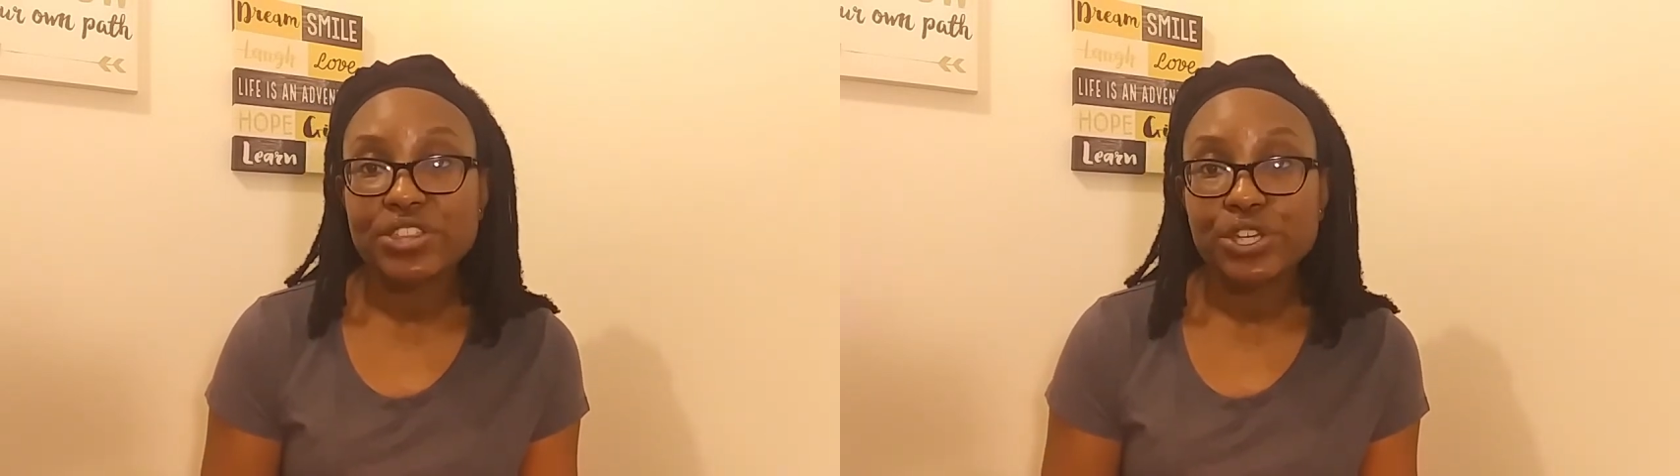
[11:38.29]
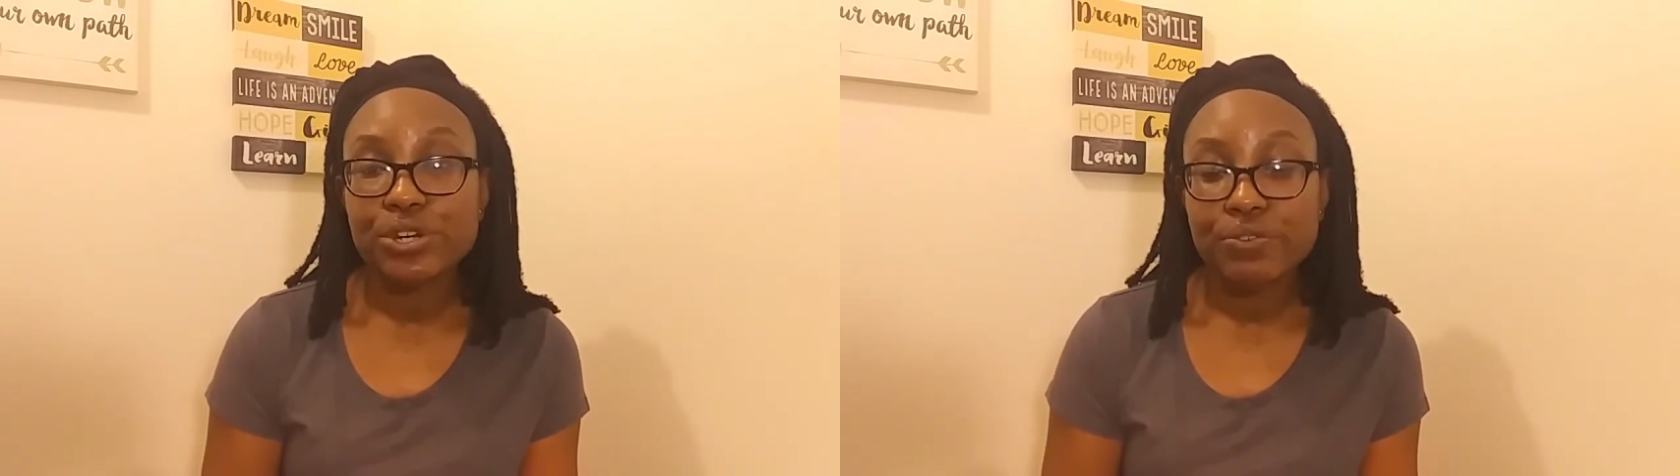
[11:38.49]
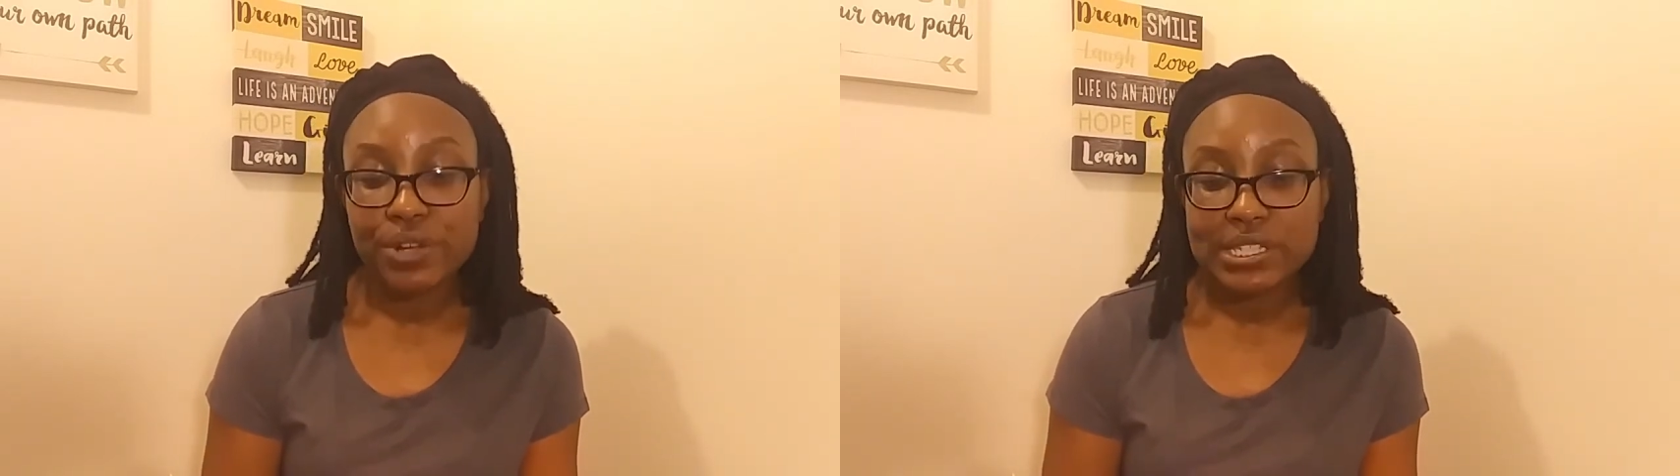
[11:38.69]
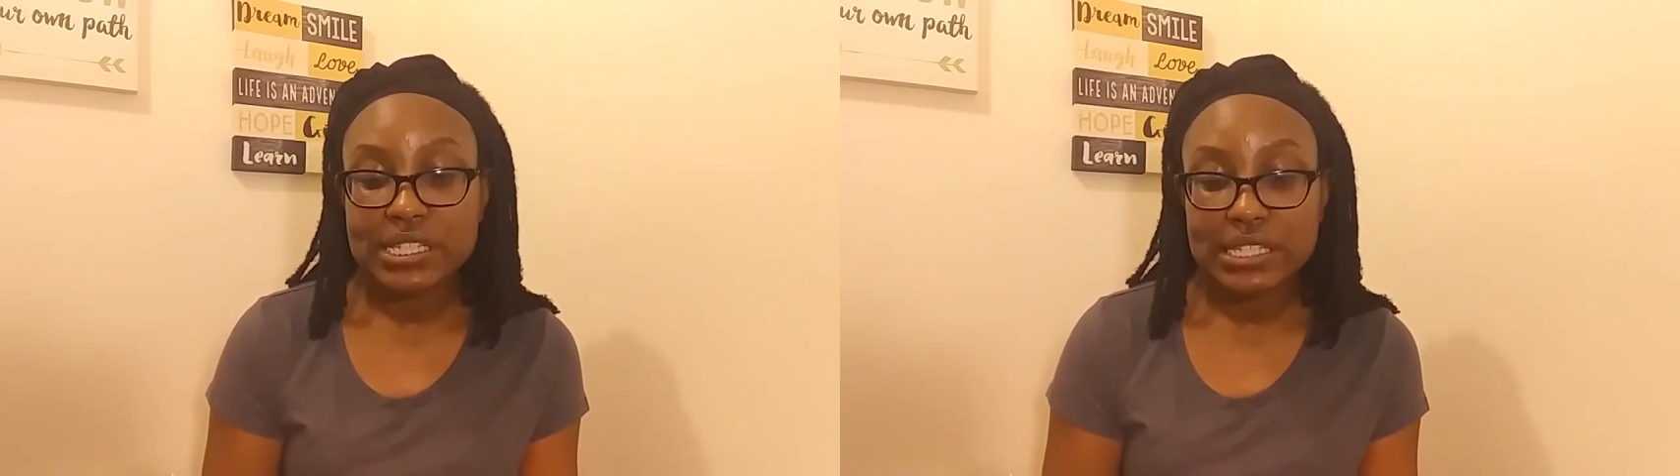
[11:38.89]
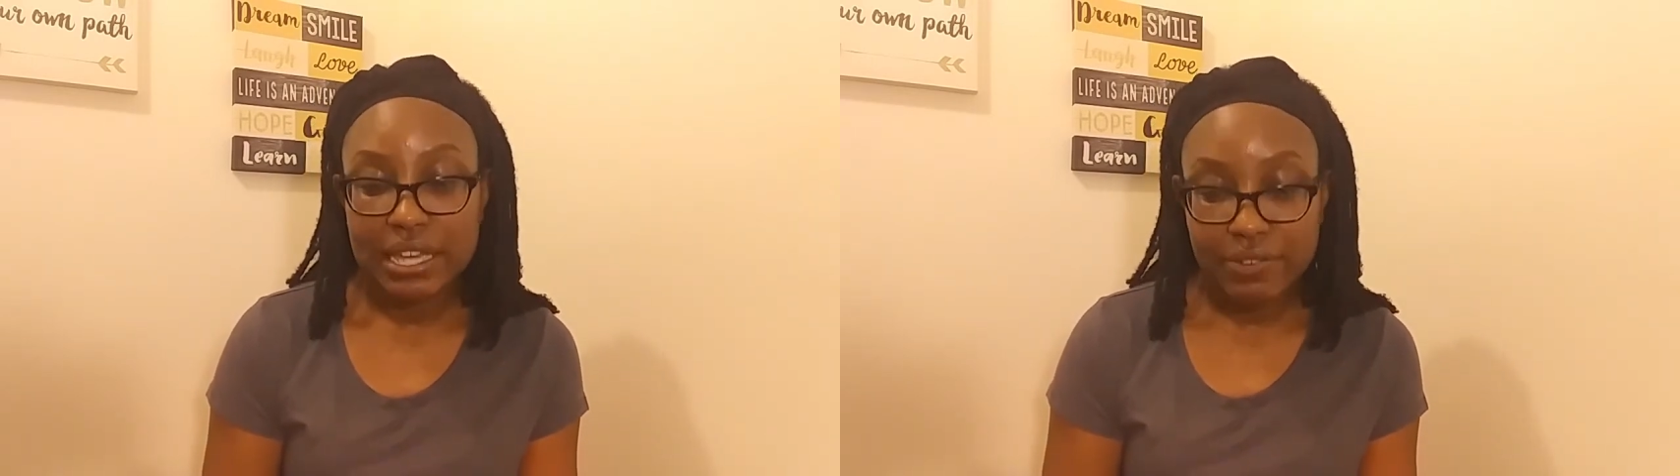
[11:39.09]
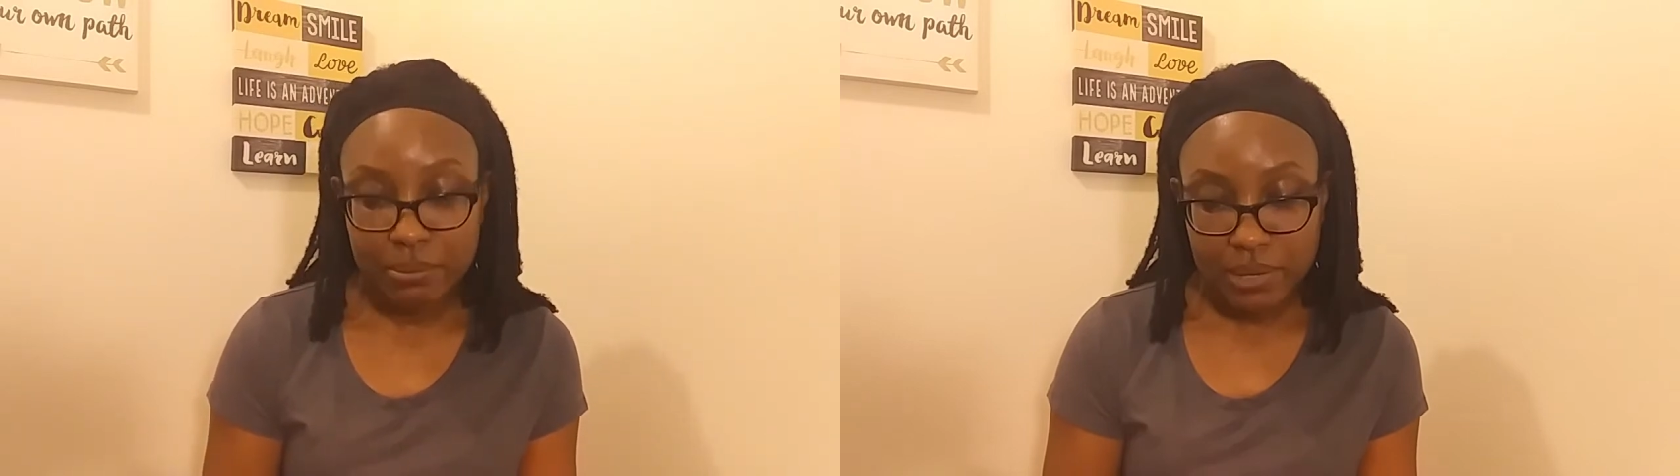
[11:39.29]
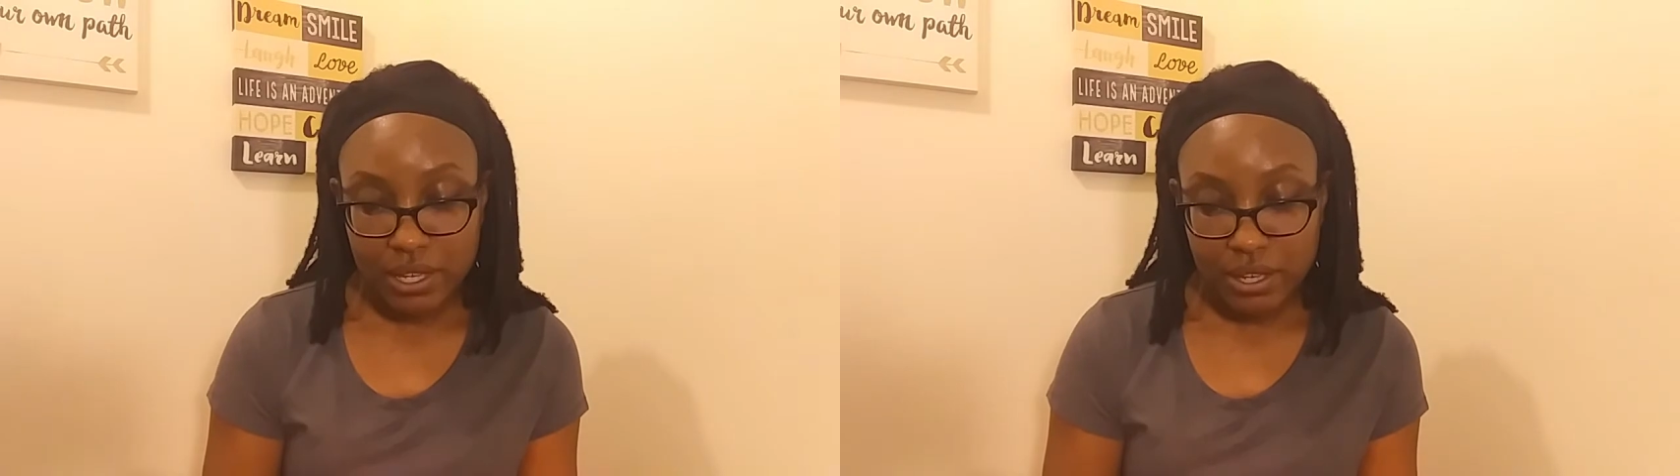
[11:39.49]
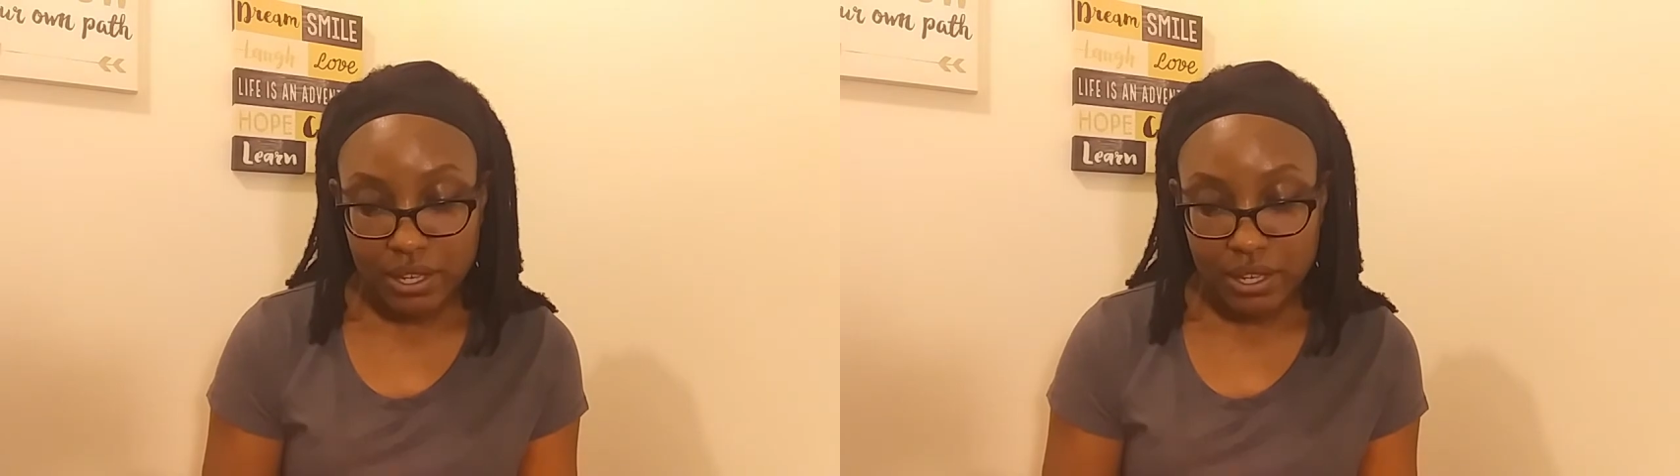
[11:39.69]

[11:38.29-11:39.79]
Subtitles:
universe is giving me?